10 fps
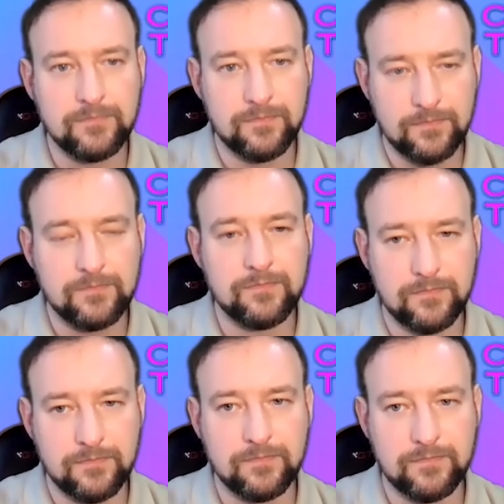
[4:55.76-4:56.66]

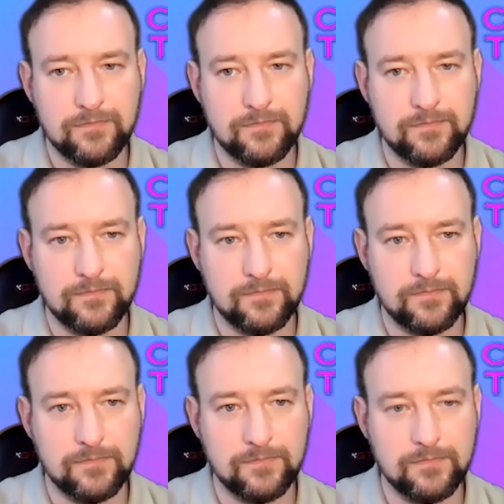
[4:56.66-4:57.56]

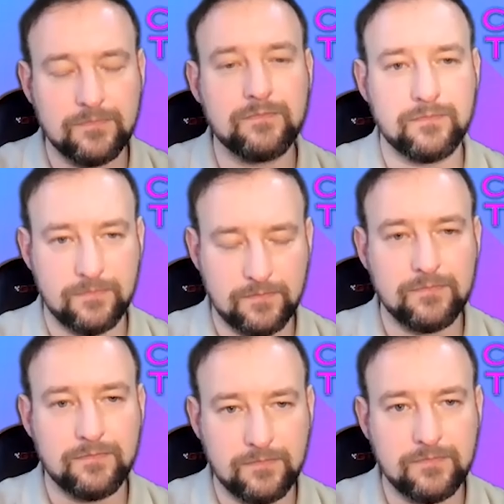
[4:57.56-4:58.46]

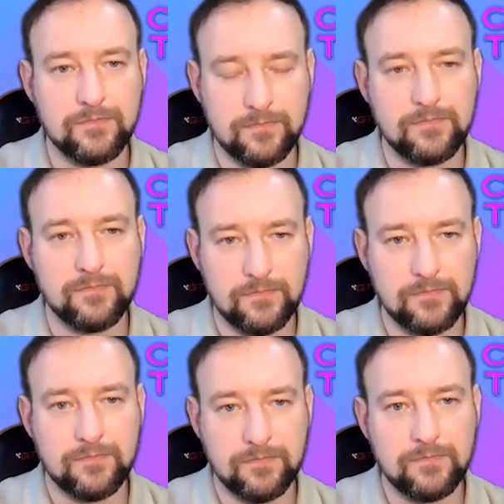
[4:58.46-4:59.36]

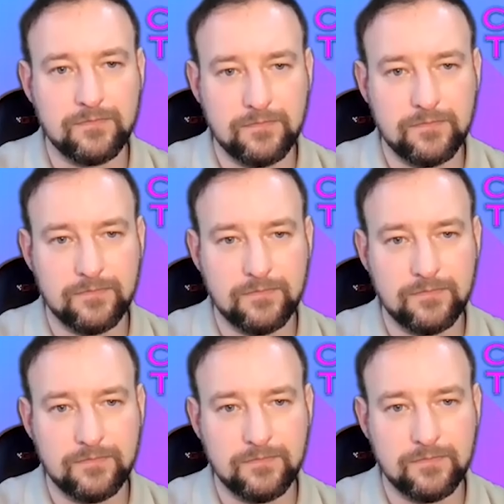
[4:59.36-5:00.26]

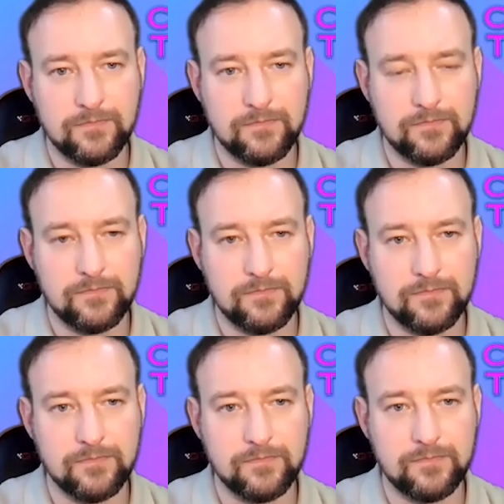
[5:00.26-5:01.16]

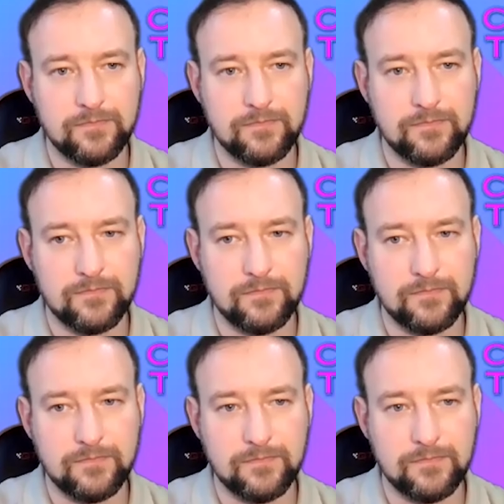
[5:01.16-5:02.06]
This person isn't speaking.